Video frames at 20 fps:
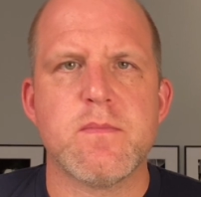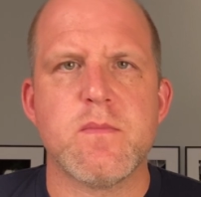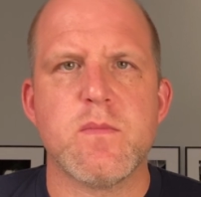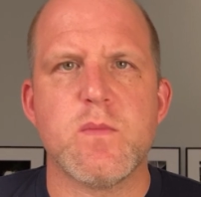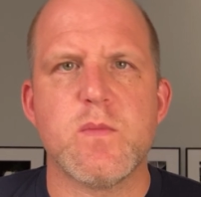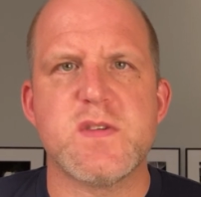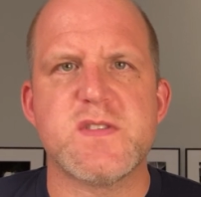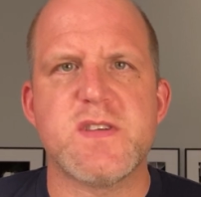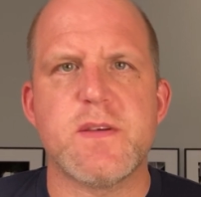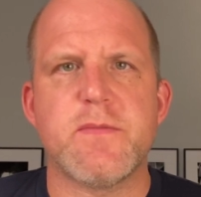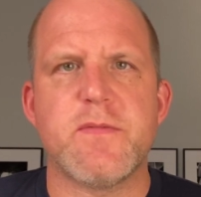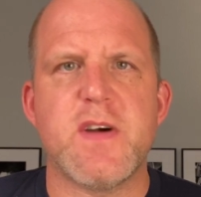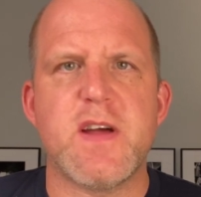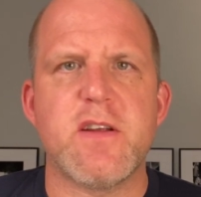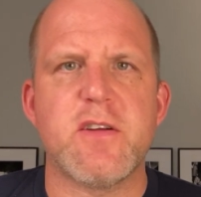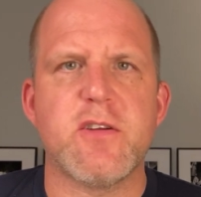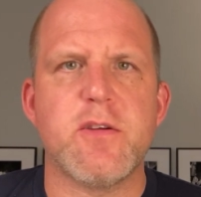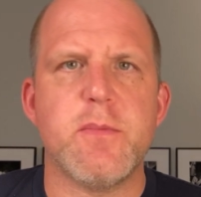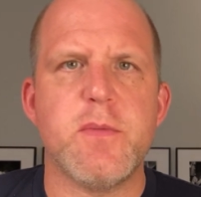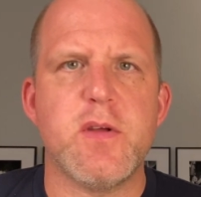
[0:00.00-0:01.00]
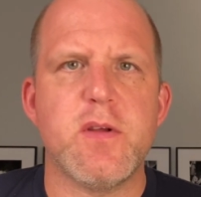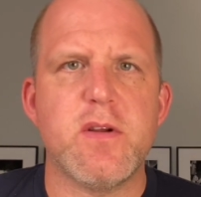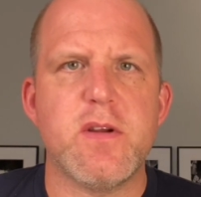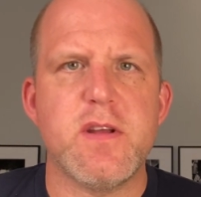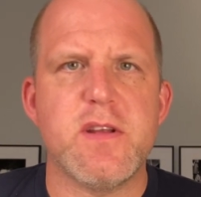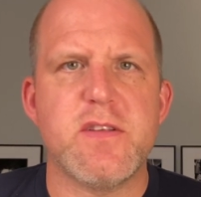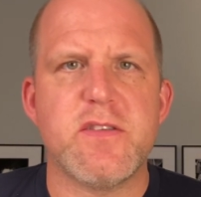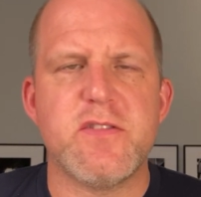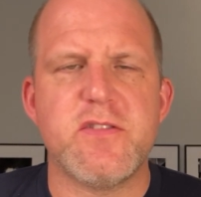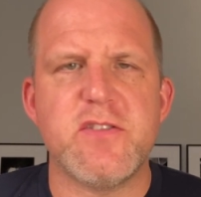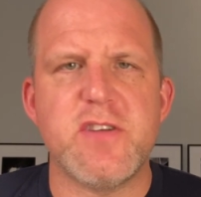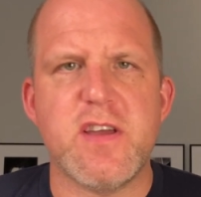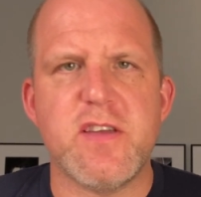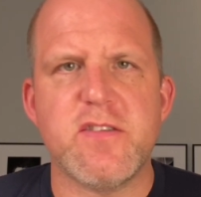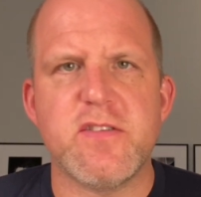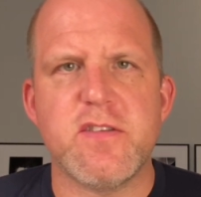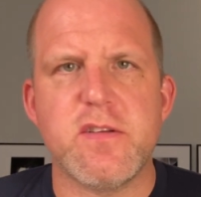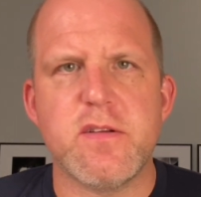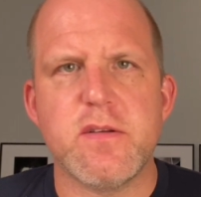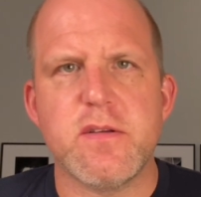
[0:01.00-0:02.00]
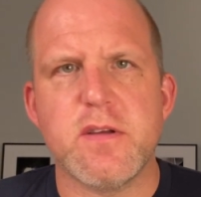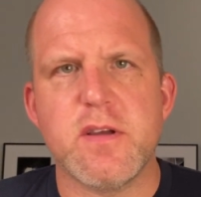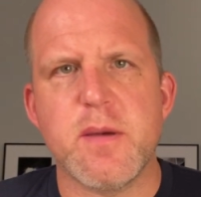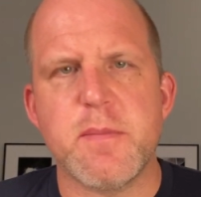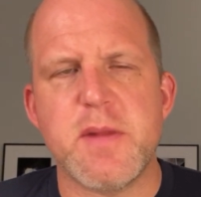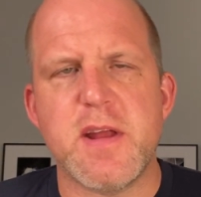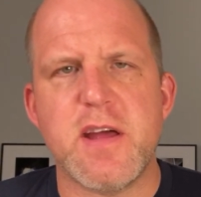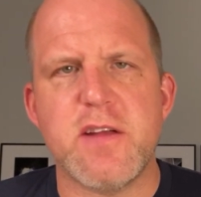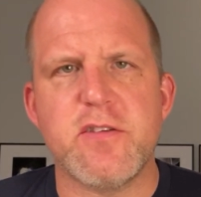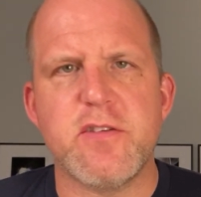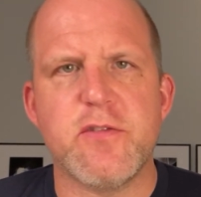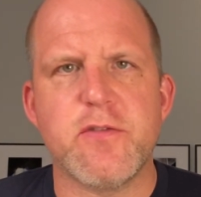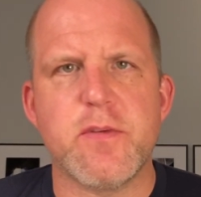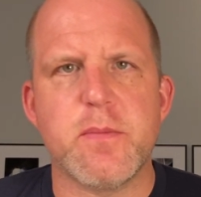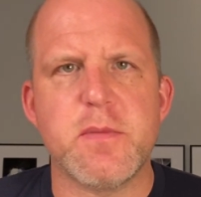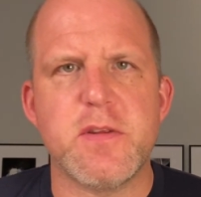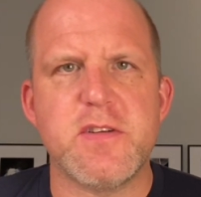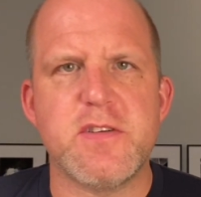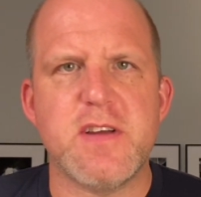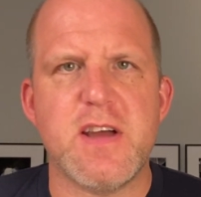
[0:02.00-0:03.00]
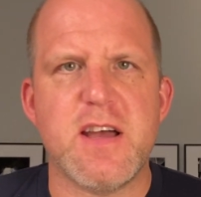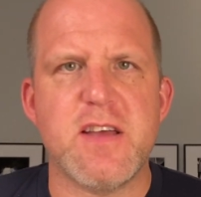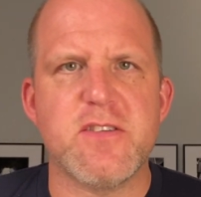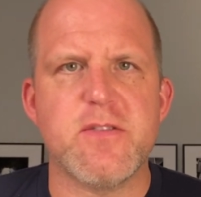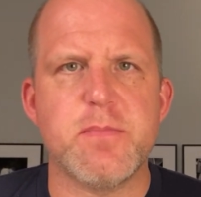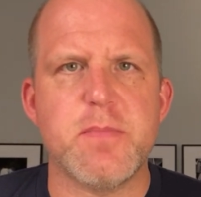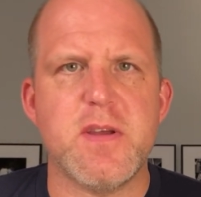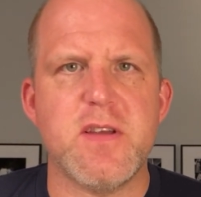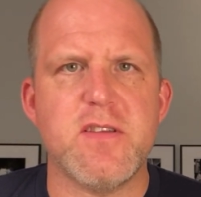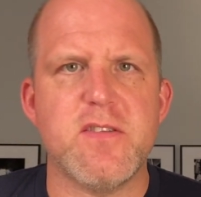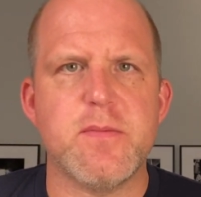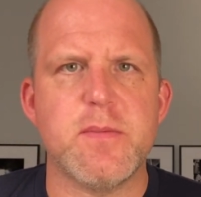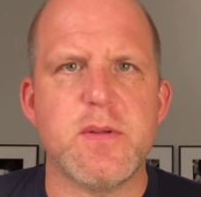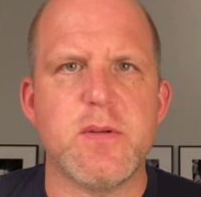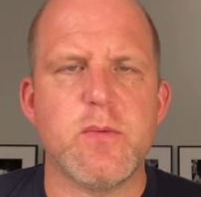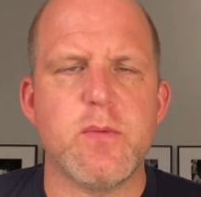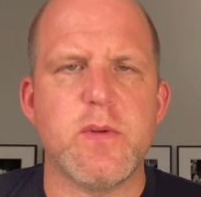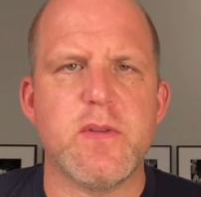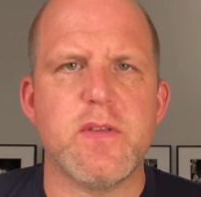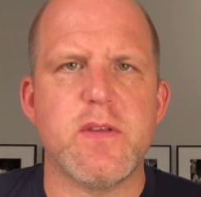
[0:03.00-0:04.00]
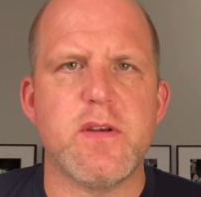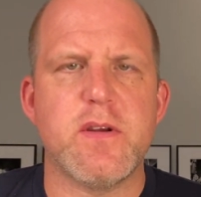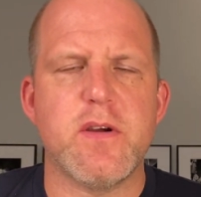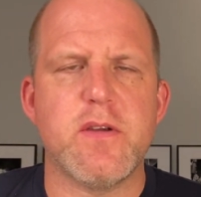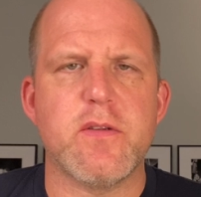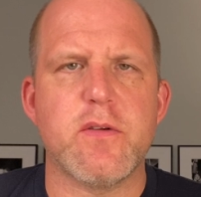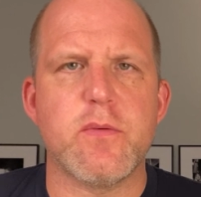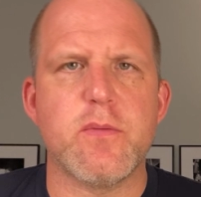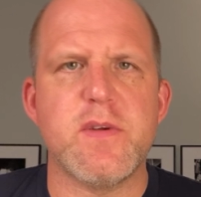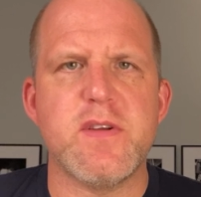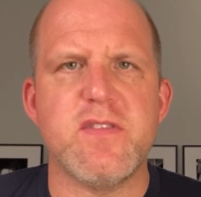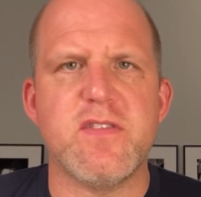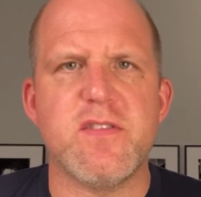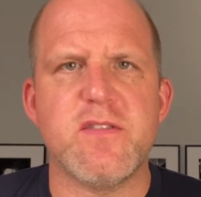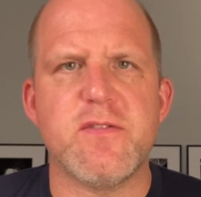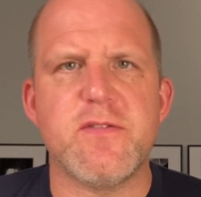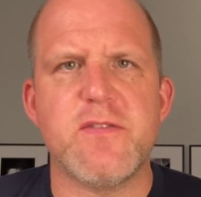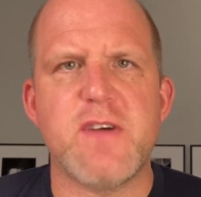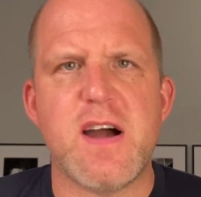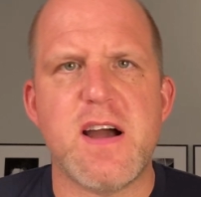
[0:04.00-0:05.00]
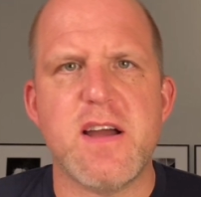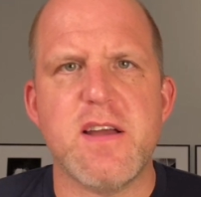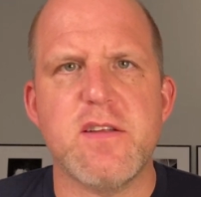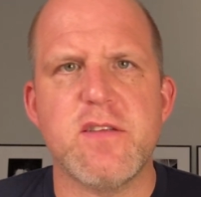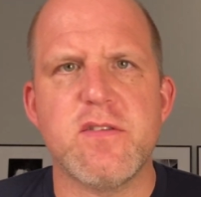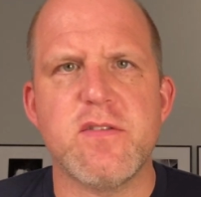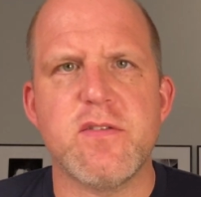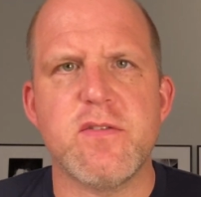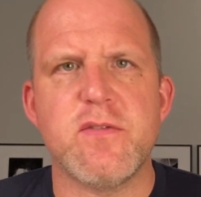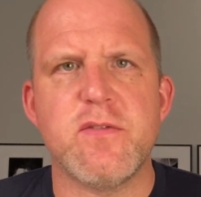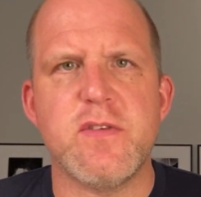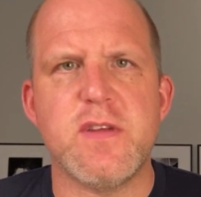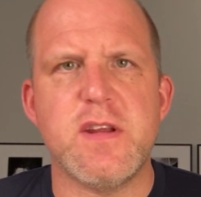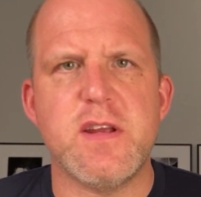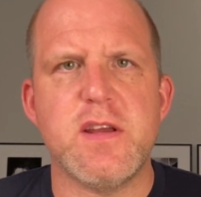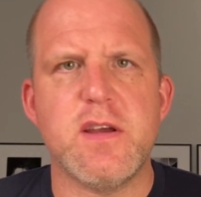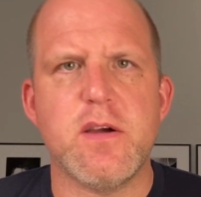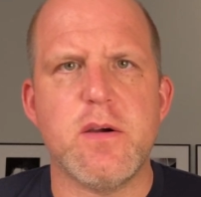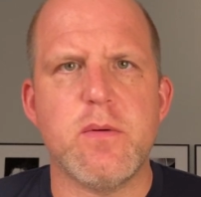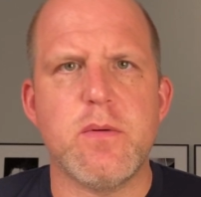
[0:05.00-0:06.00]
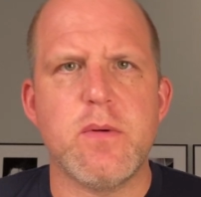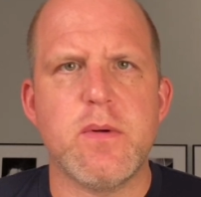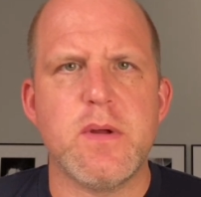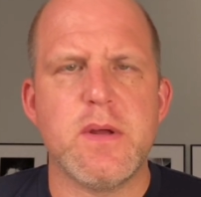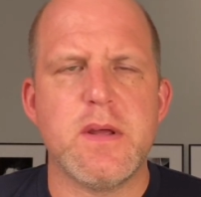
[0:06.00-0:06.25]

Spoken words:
What's up, vinyl community? It's Jason coming at you from the Jazz Basement with another recent finds video.